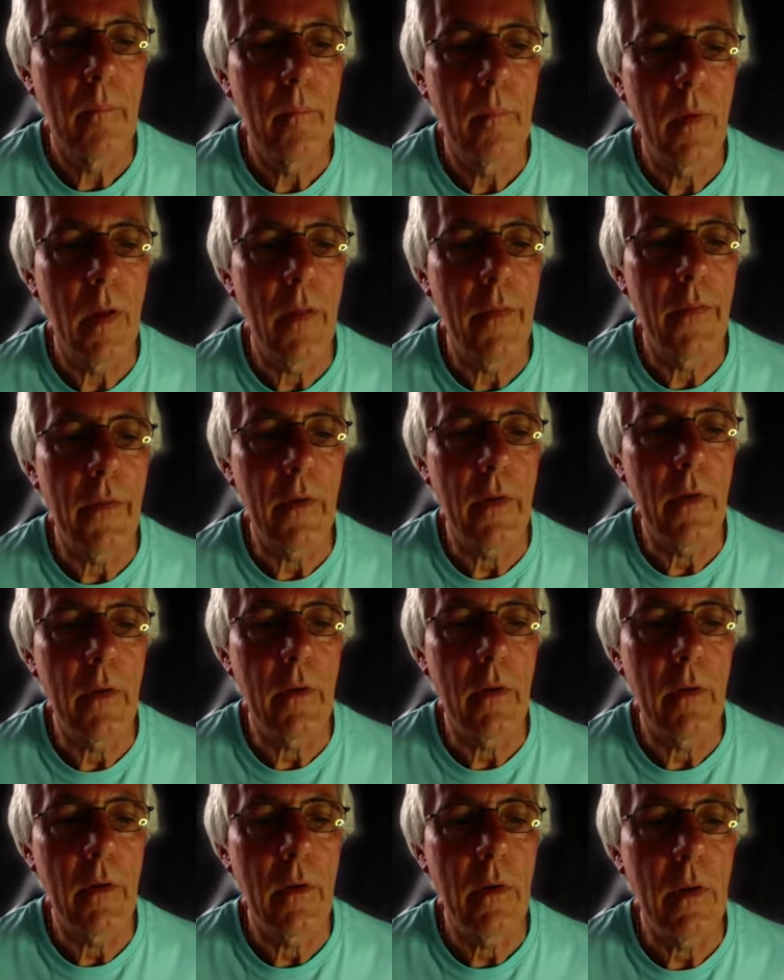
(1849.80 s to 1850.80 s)
I think.
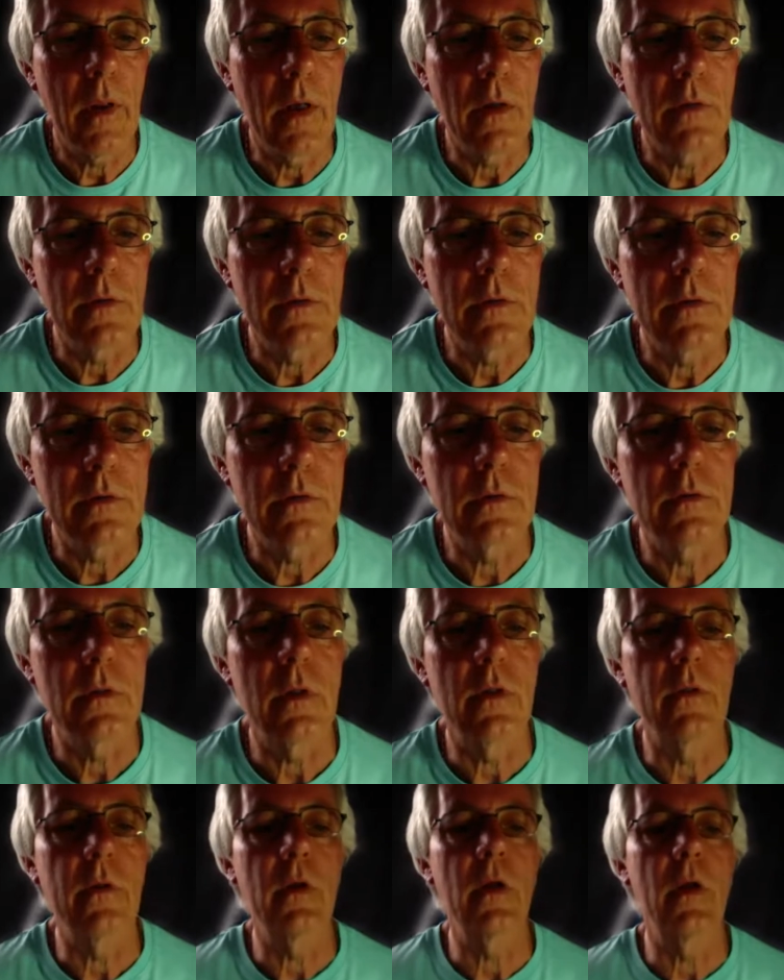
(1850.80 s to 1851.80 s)
Yes,
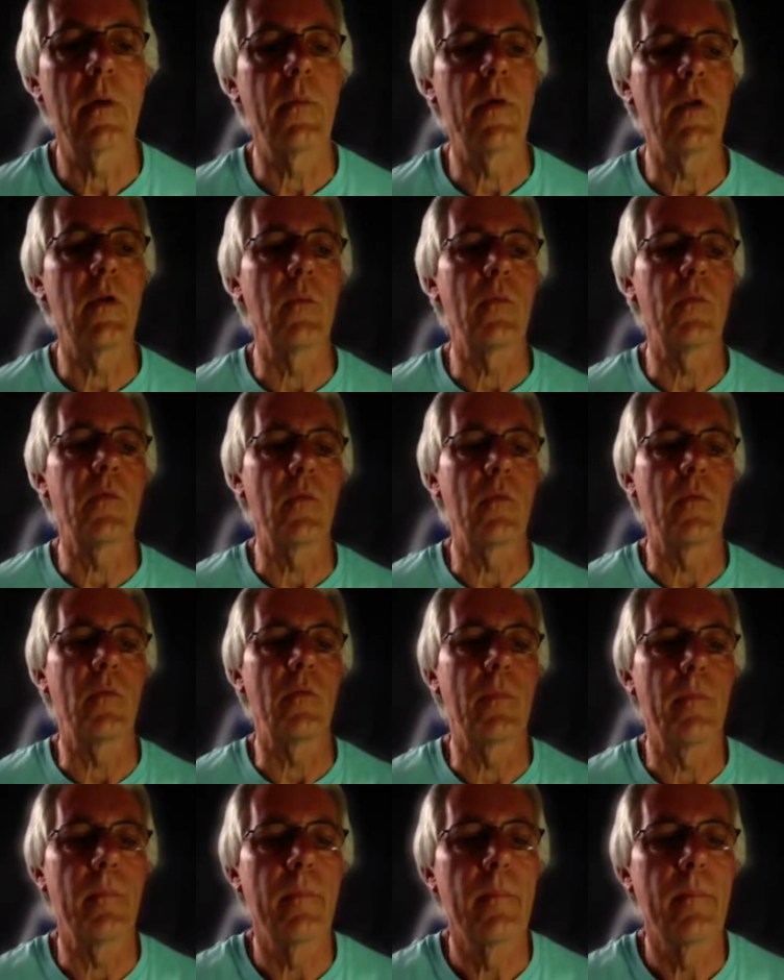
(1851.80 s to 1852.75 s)
I think I've been up 2 of them.